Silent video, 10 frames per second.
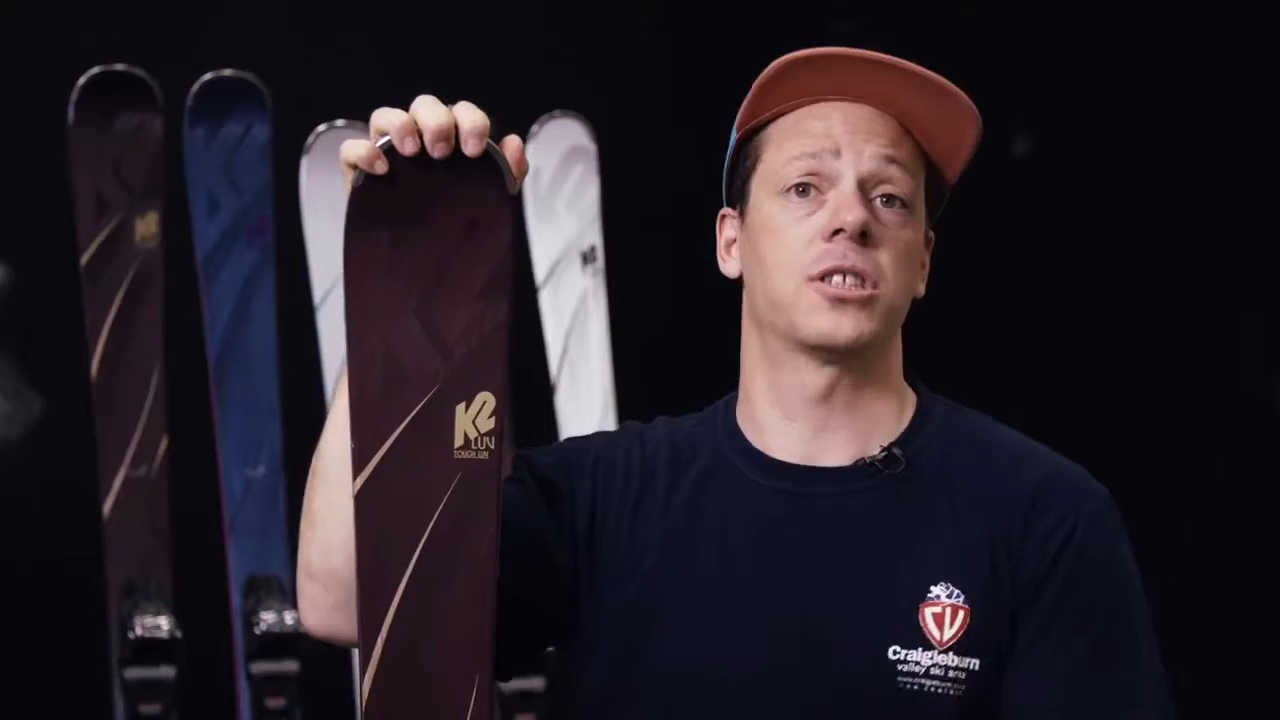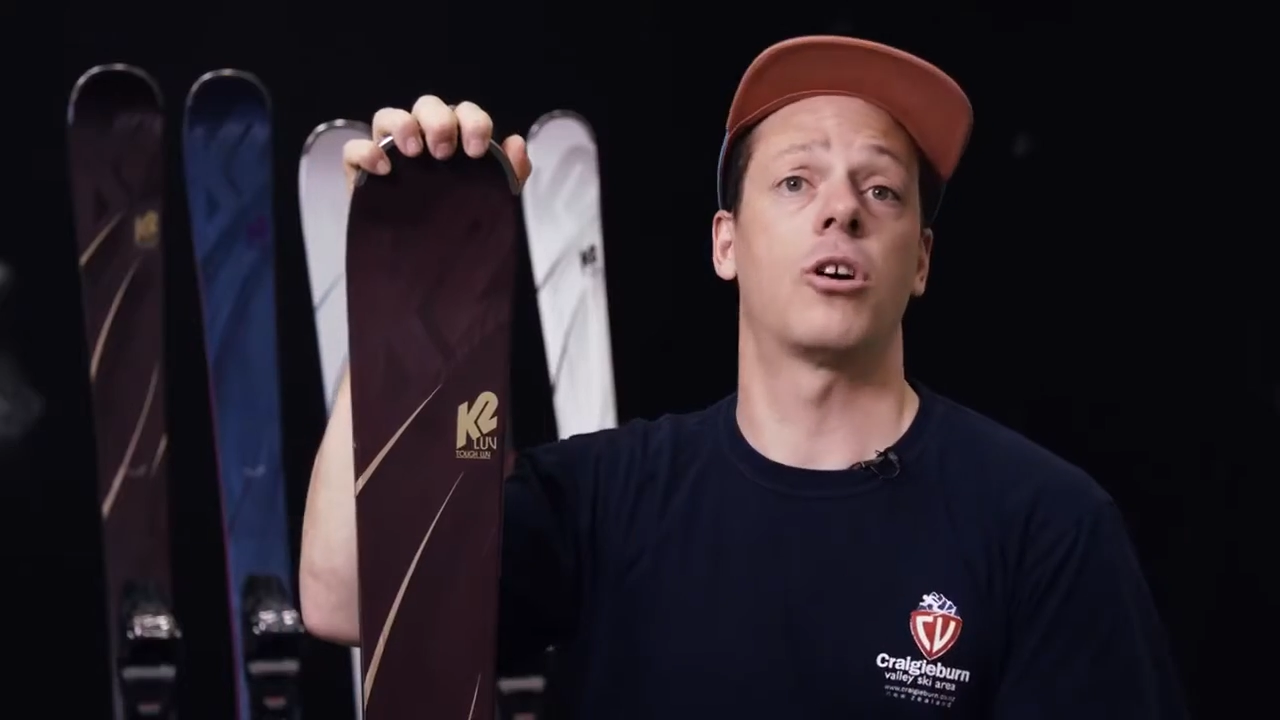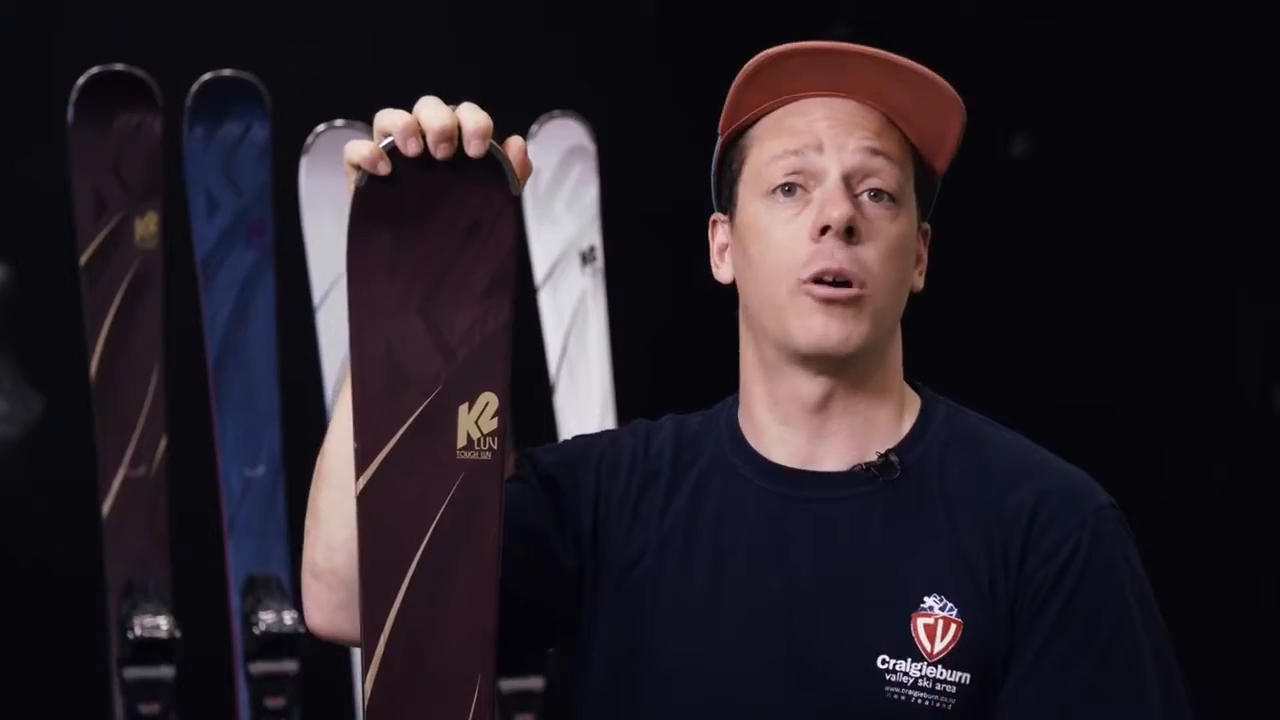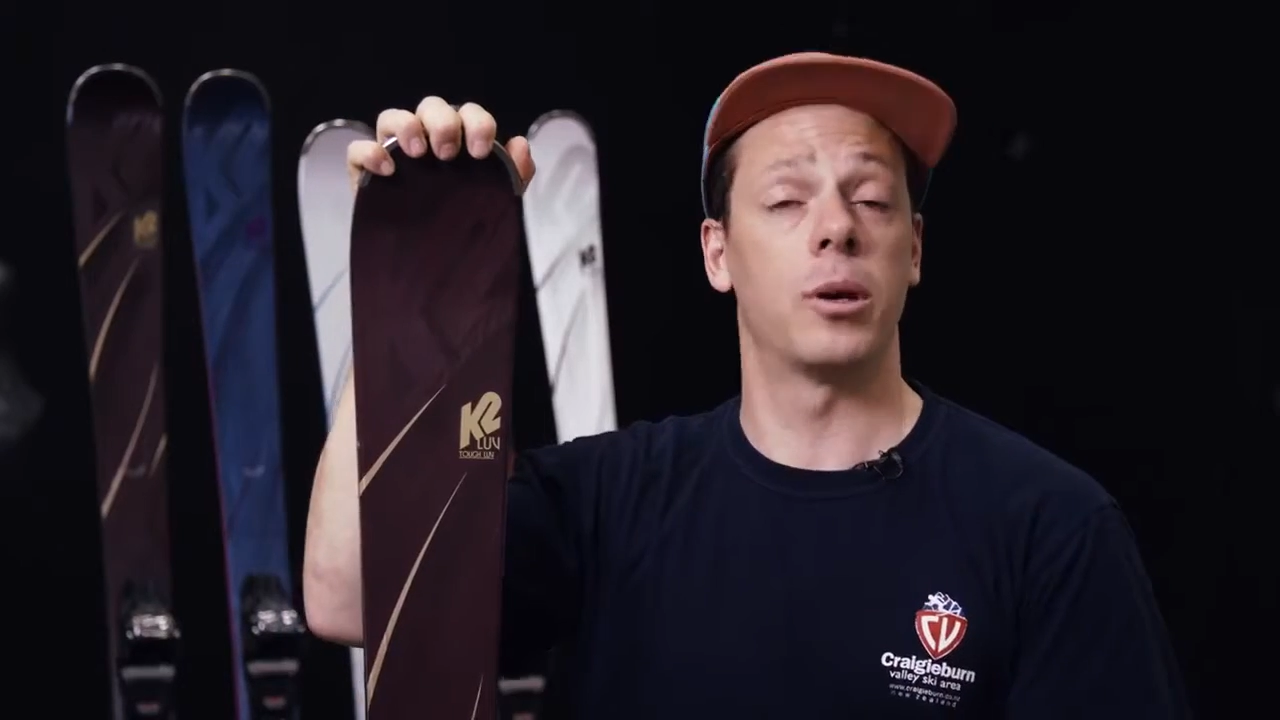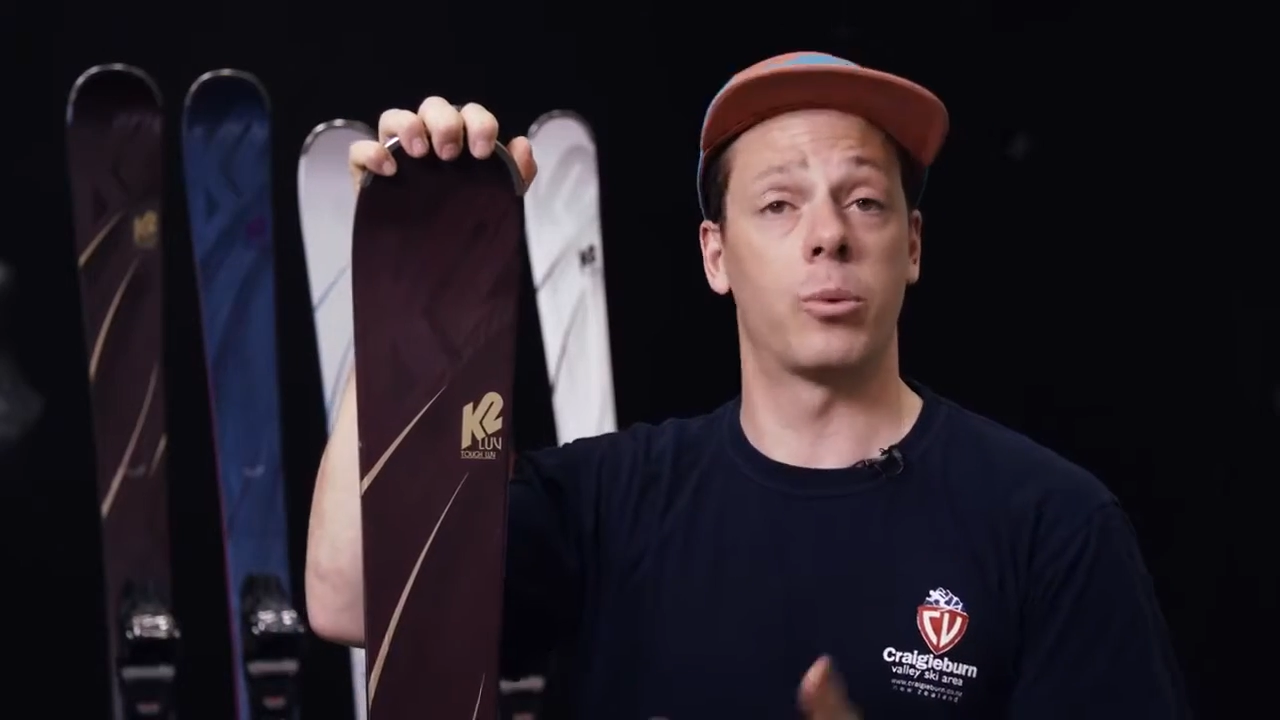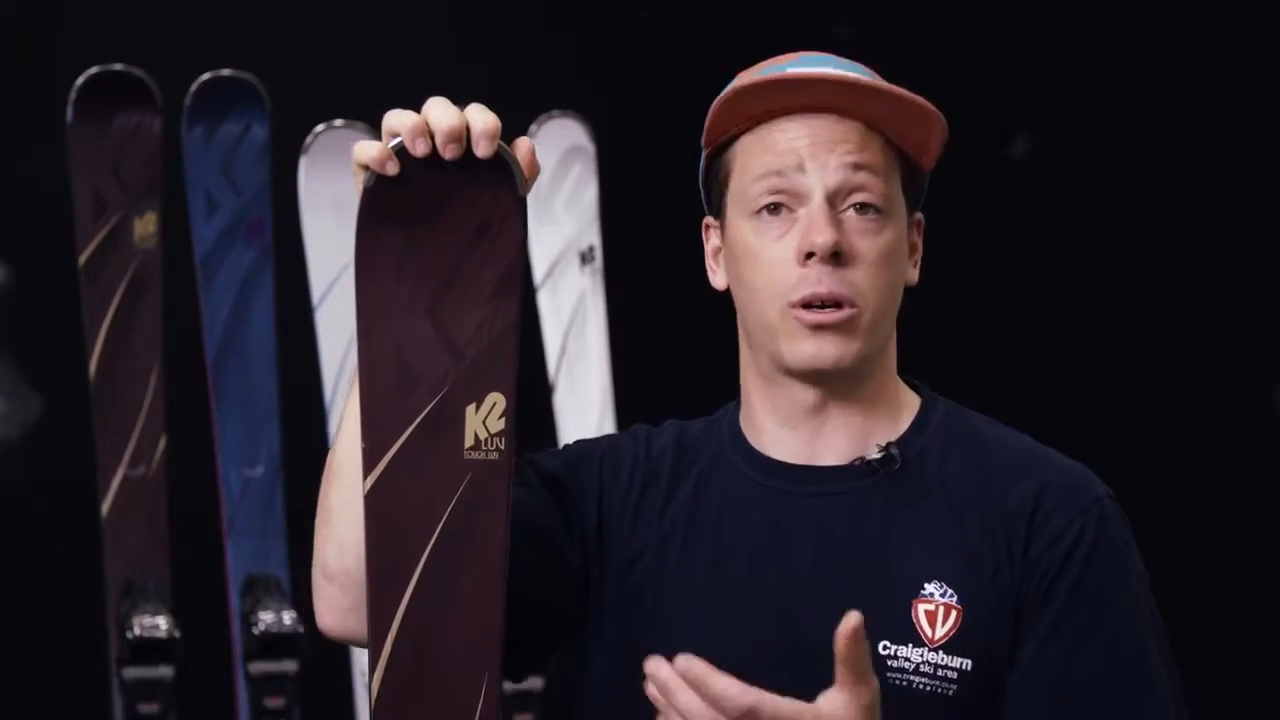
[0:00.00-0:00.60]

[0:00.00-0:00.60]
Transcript: just carbon,